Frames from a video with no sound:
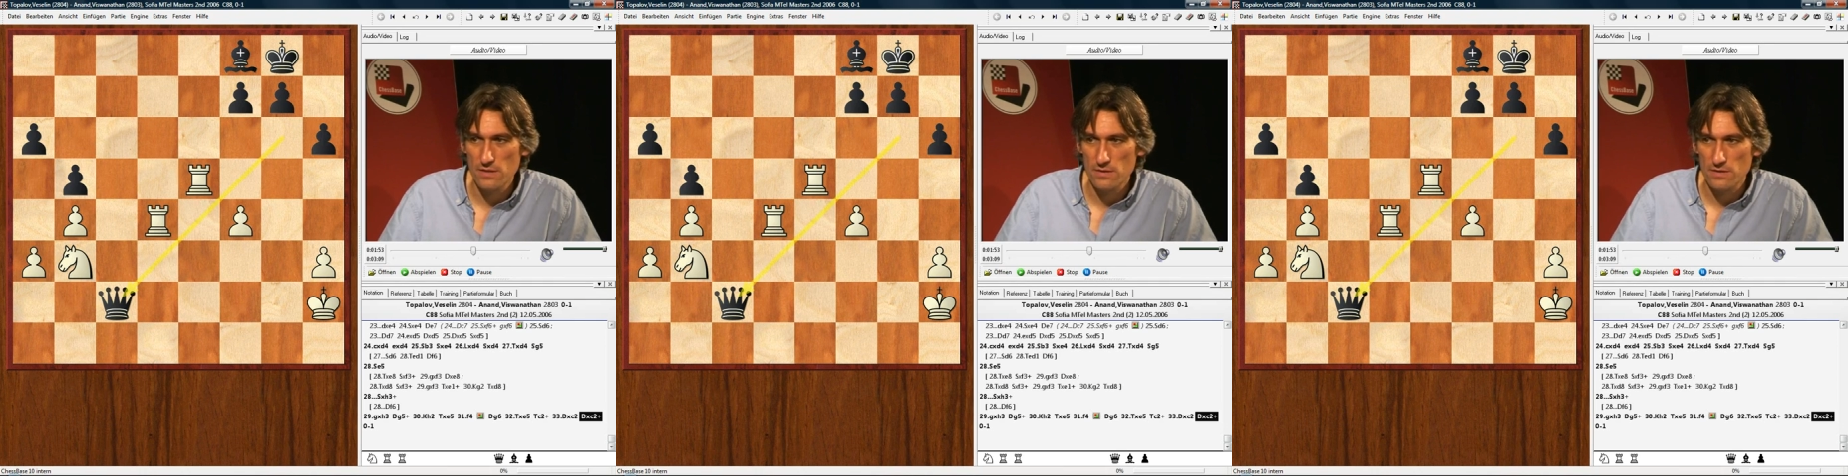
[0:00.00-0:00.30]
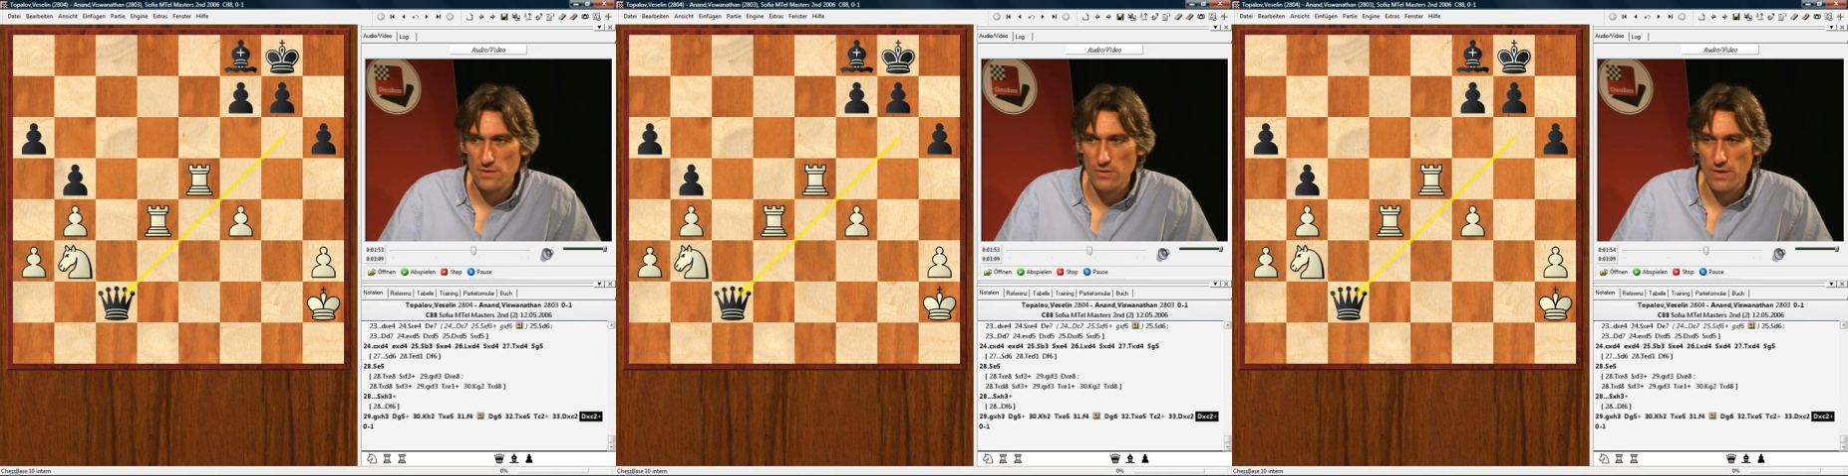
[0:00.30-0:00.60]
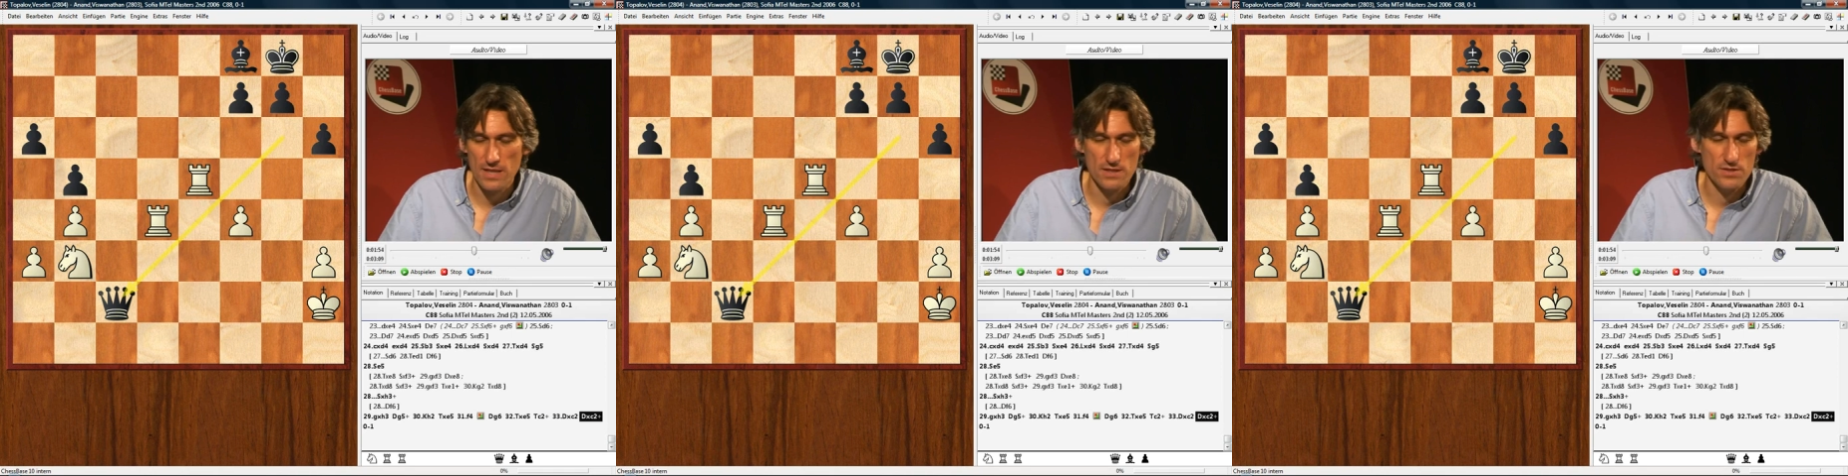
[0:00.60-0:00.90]
so
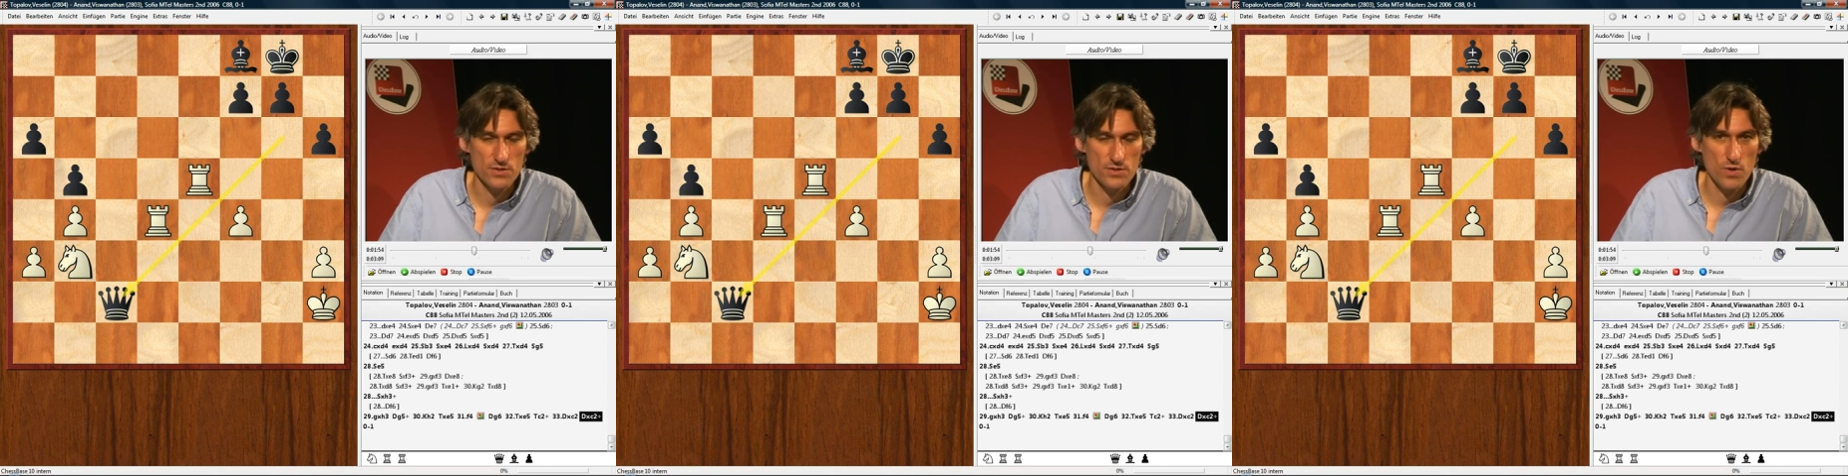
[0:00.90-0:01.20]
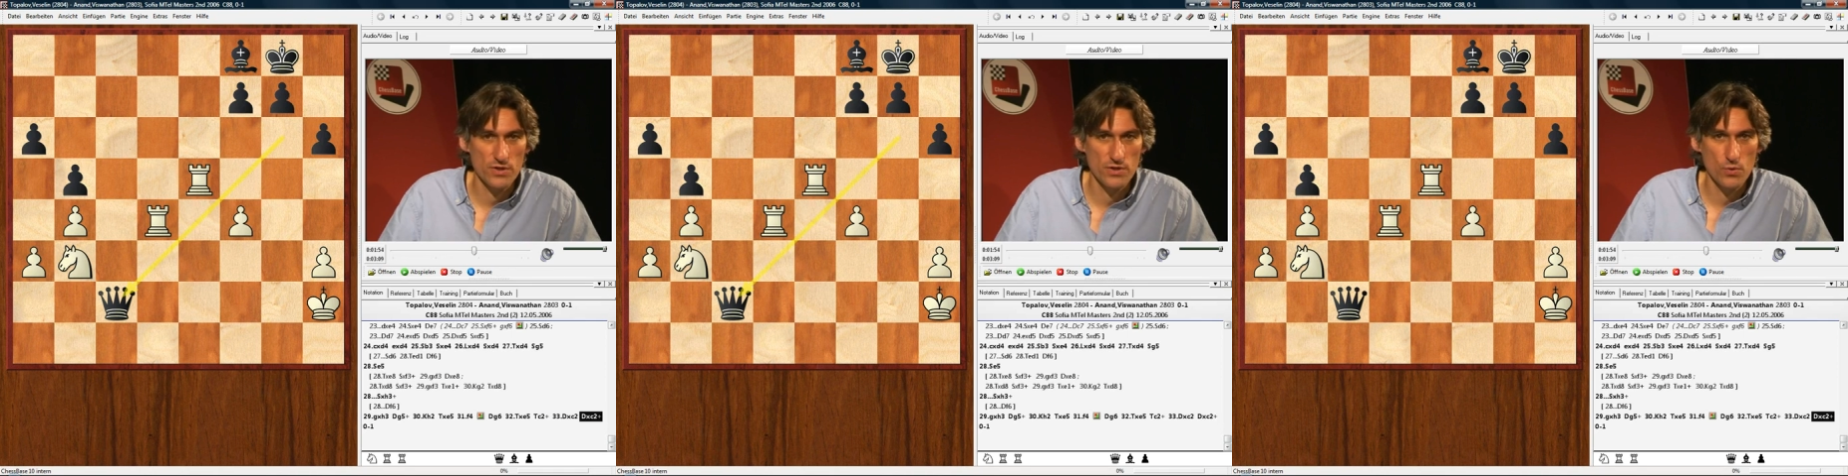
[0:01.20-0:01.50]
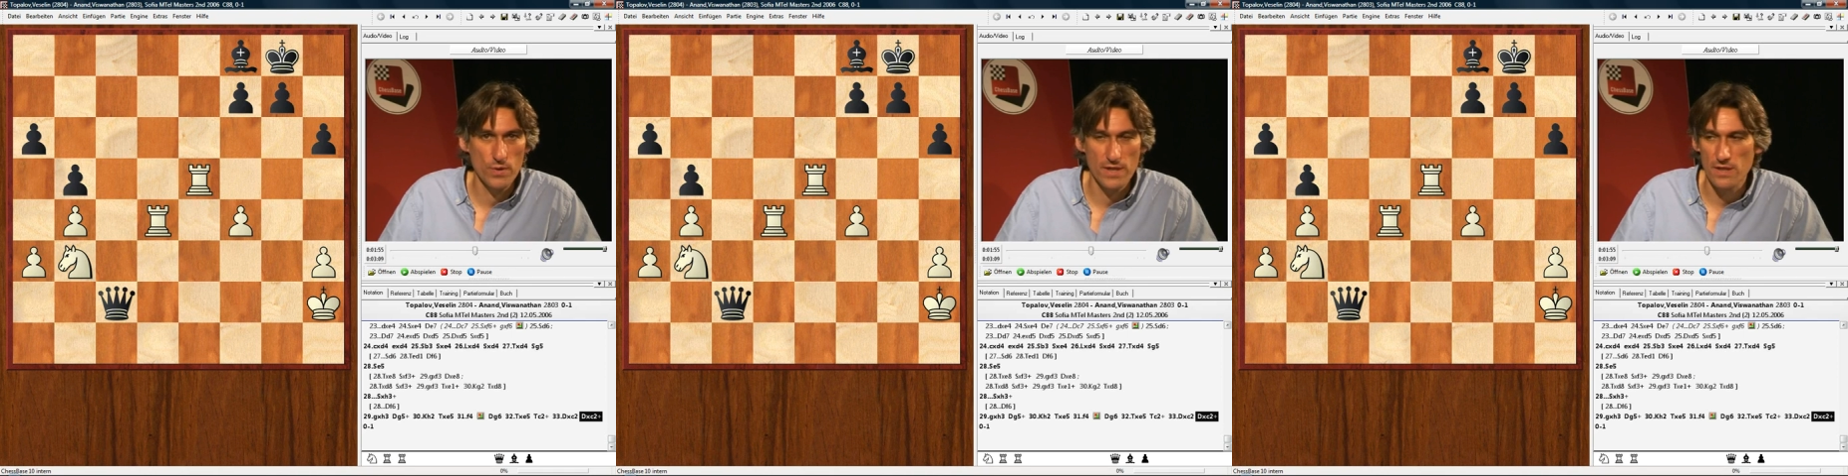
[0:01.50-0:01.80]
Anand has won the
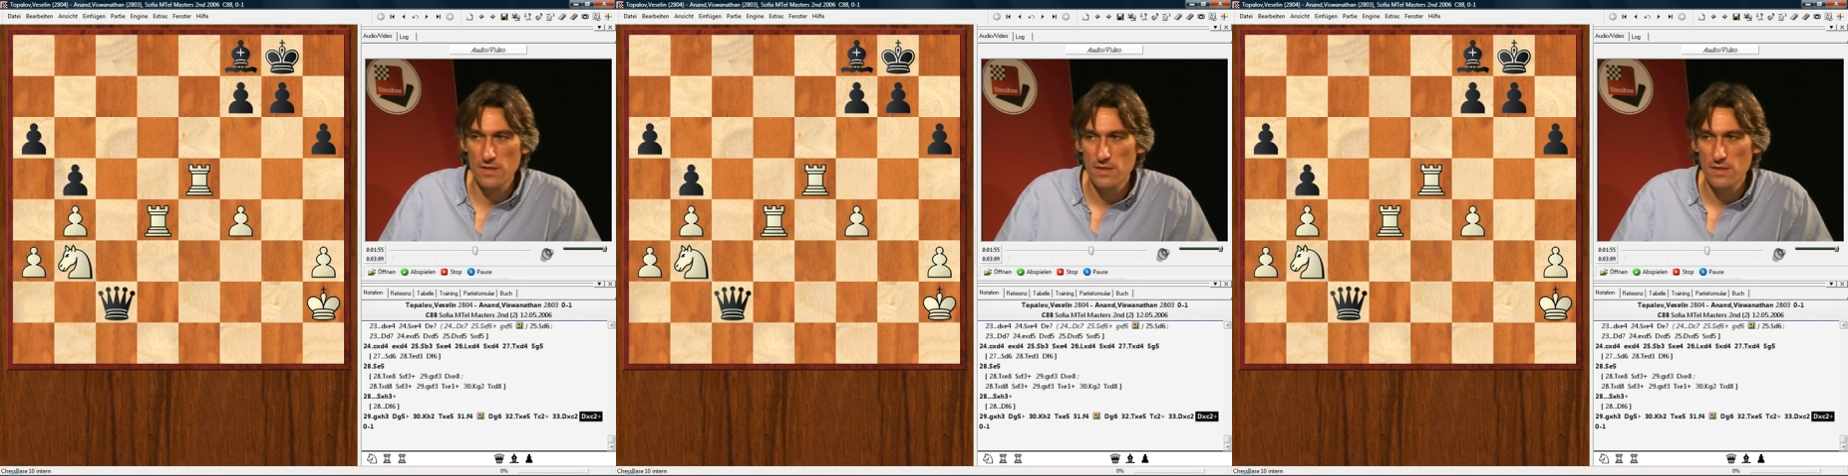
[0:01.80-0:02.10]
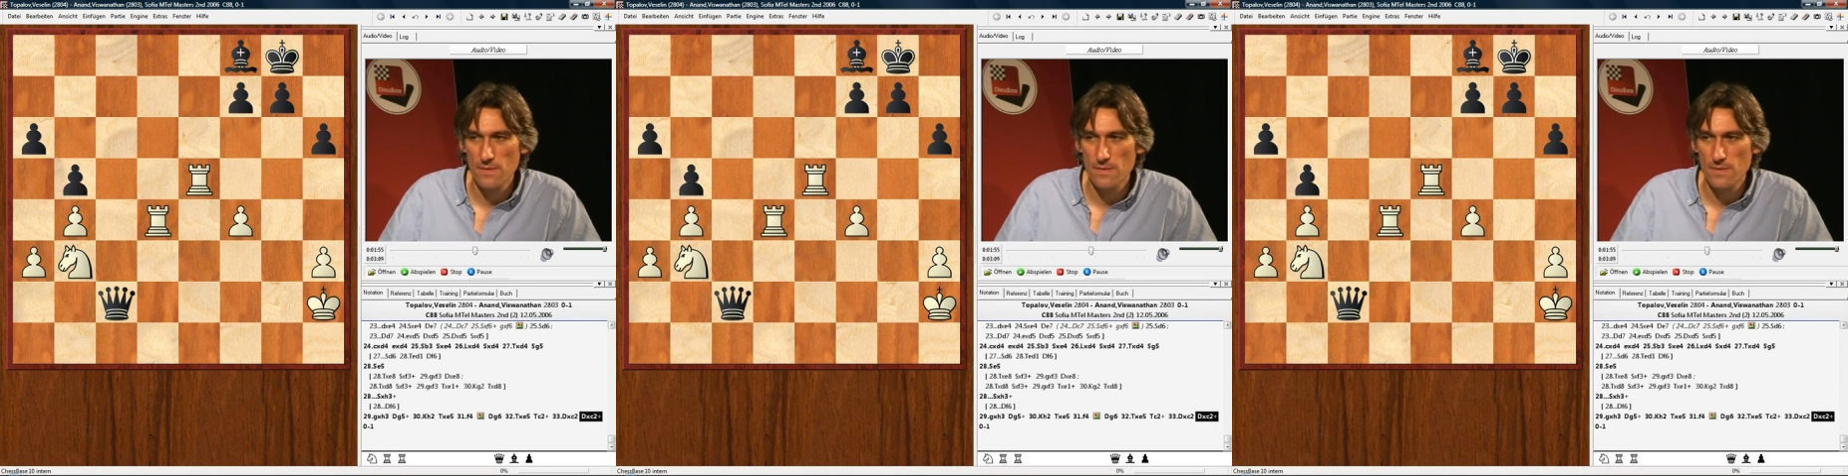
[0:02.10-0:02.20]
queen,